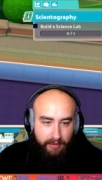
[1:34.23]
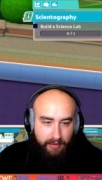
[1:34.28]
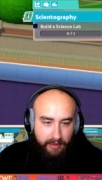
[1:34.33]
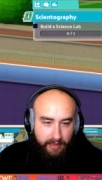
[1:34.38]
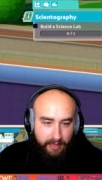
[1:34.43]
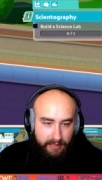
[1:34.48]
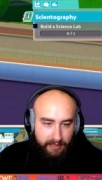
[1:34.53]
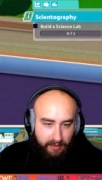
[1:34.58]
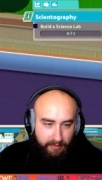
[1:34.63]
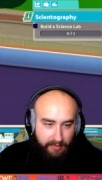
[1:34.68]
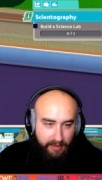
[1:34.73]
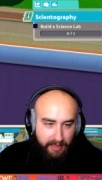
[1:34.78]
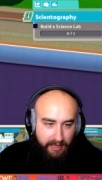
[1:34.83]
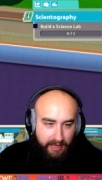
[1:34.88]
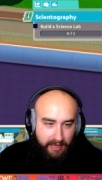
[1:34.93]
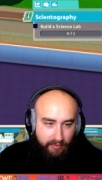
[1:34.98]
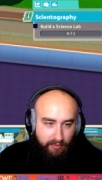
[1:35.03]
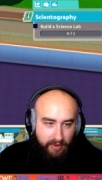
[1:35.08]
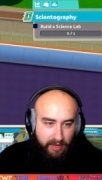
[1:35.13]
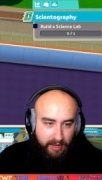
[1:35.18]
Okay, so I'm
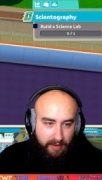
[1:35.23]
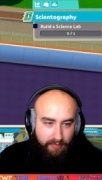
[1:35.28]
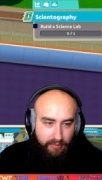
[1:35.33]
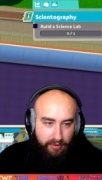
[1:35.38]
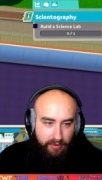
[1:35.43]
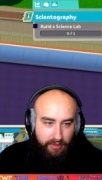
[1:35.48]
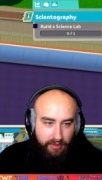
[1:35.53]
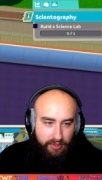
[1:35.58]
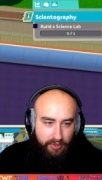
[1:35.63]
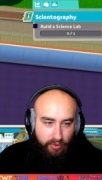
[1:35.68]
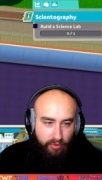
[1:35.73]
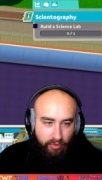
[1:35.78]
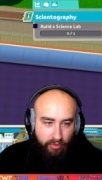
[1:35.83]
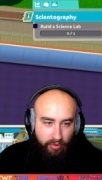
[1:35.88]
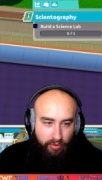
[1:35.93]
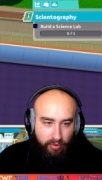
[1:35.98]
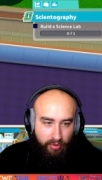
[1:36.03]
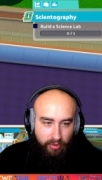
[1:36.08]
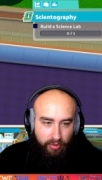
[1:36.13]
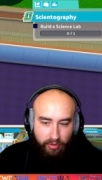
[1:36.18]
thinking we can put the
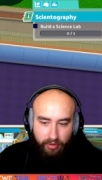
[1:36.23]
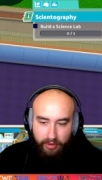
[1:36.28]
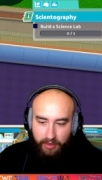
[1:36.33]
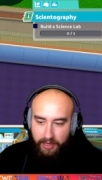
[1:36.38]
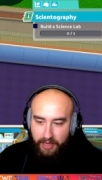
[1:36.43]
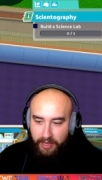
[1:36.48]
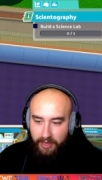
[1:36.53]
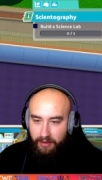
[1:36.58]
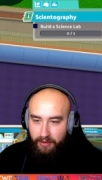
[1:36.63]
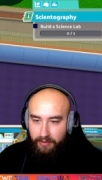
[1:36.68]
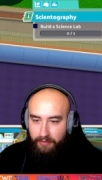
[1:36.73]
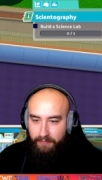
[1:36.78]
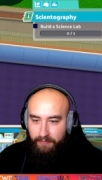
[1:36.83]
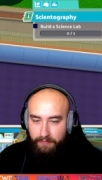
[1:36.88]
door here.